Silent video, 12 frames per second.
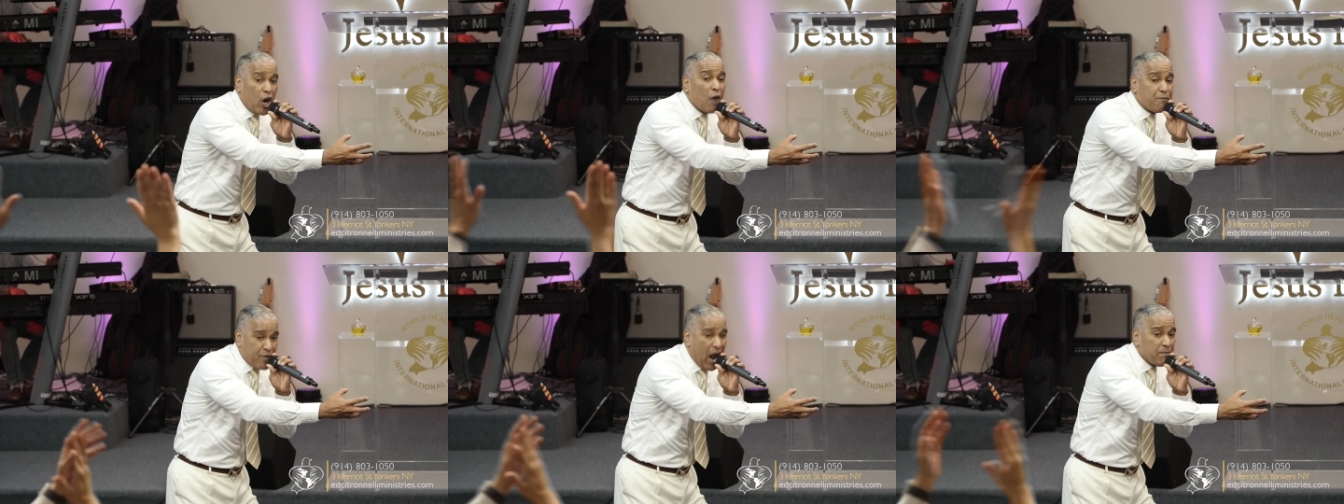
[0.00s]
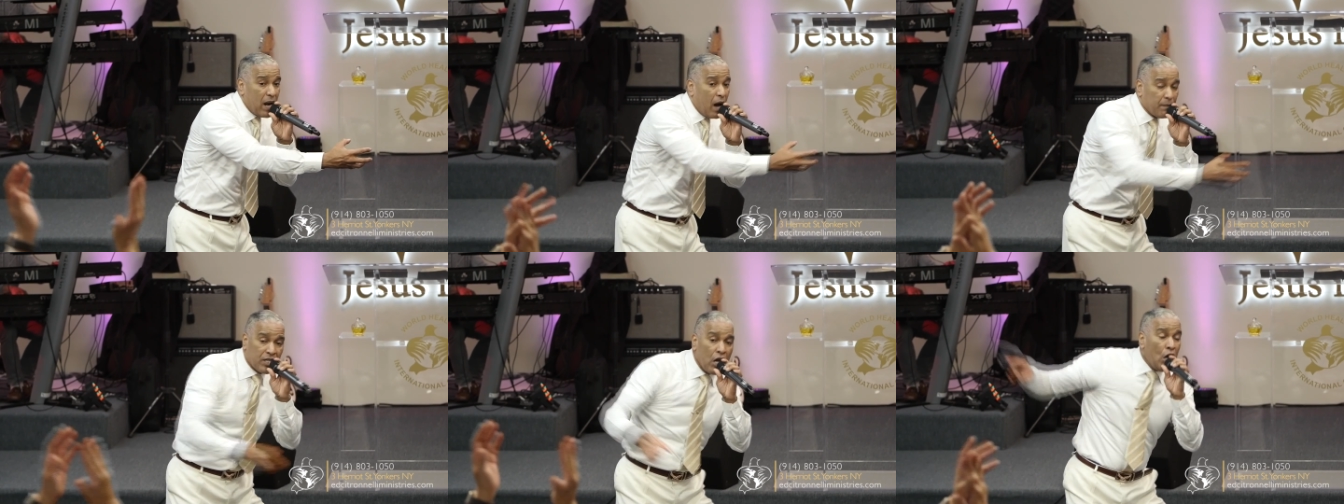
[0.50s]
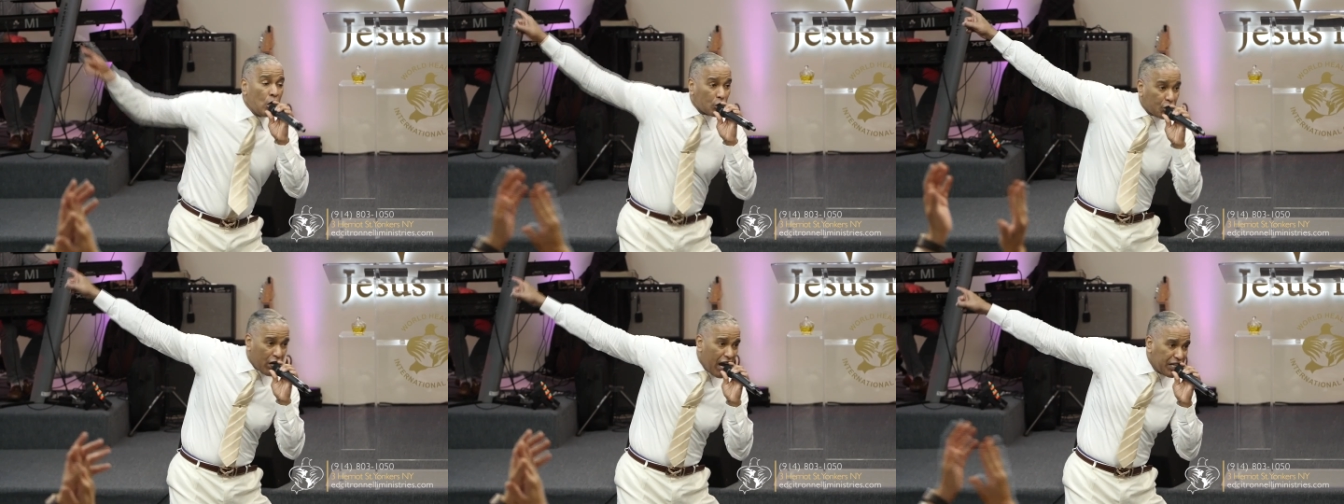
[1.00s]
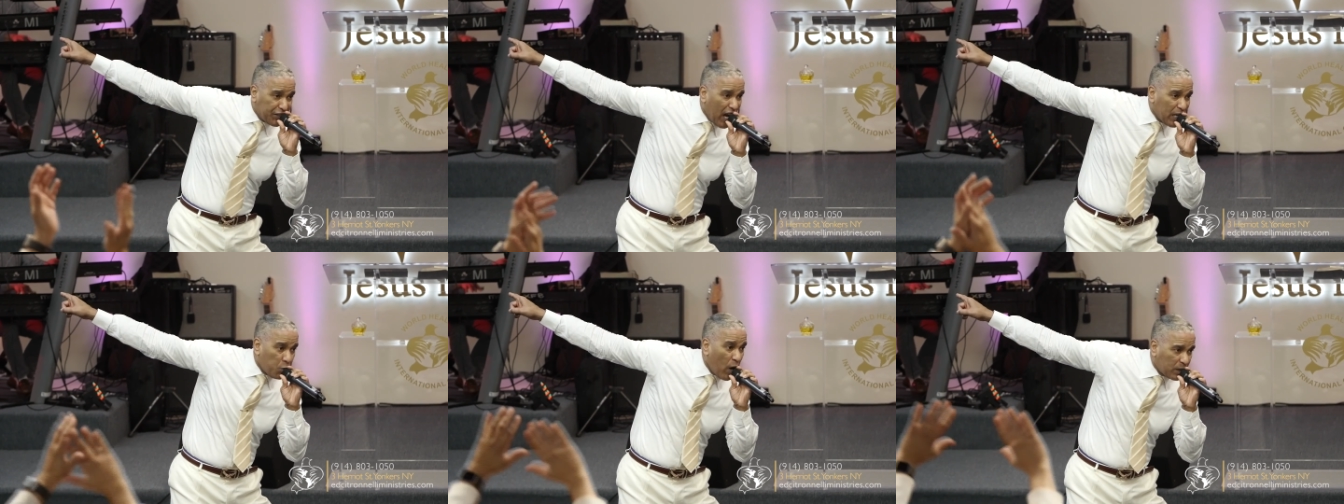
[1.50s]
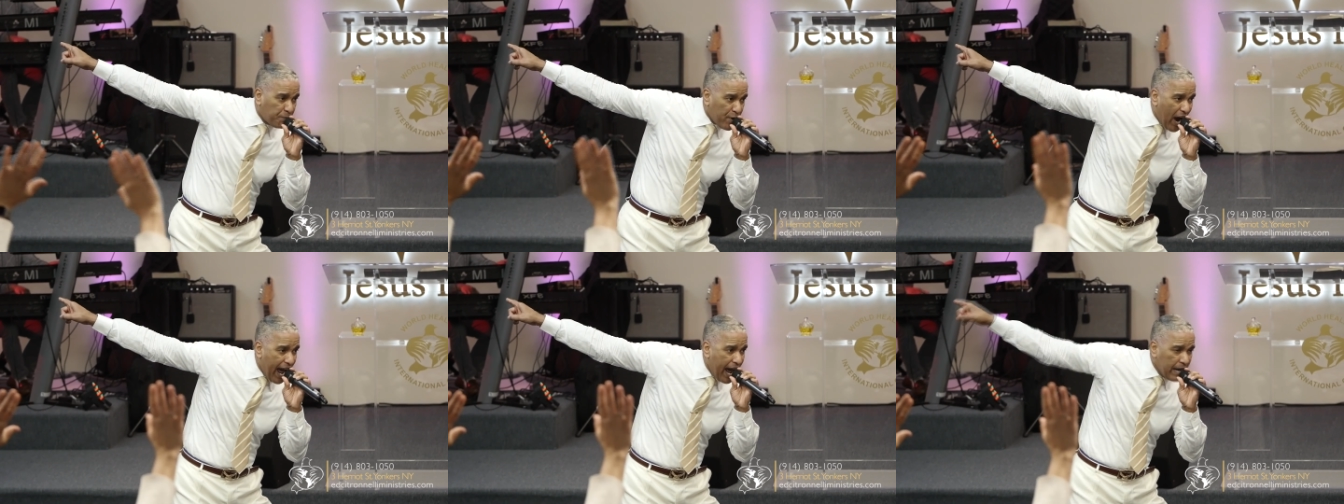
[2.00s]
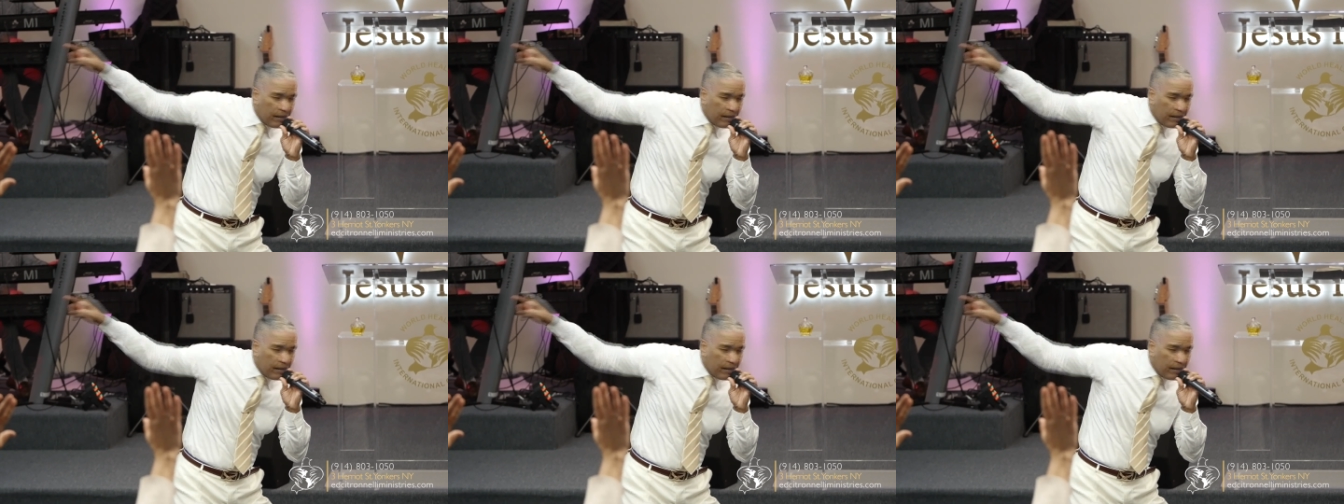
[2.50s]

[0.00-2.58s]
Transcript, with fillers: of problems, Jesus was praying.